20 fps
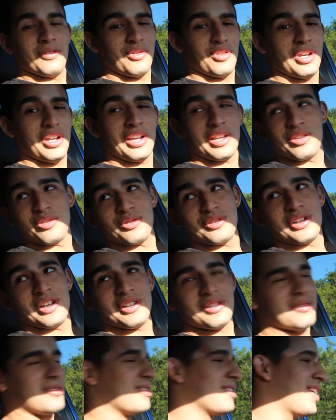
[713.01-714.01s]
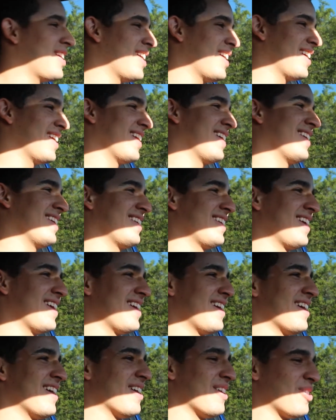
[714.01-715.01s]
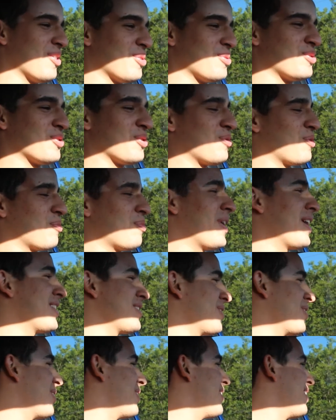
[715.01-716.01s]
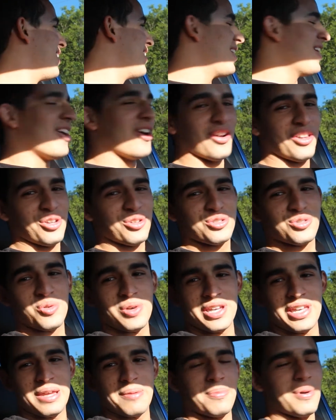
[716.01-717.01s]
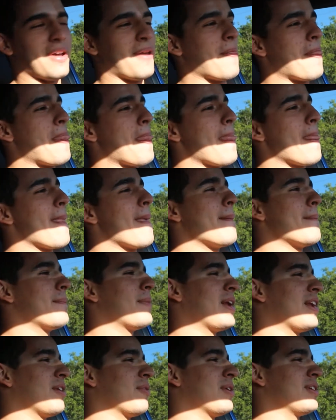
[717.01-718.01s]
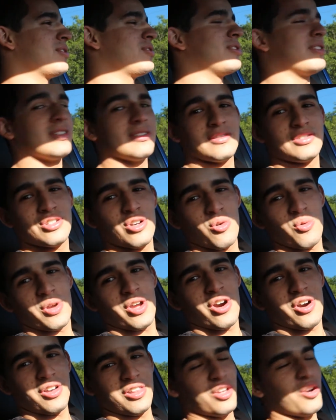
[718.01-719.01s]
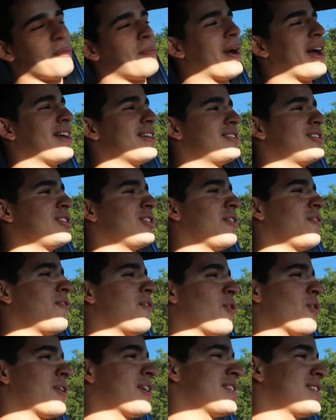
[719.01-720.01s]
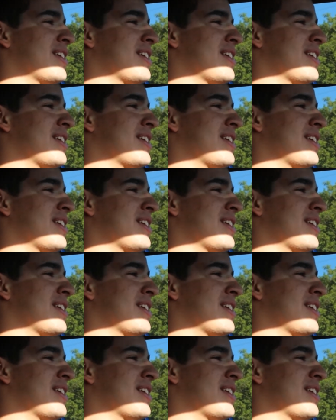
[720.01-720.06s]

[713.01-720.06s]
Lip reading: gotta get those chicks. The brakes are a little squeaky, but anyways, so we are a little biased to the Focus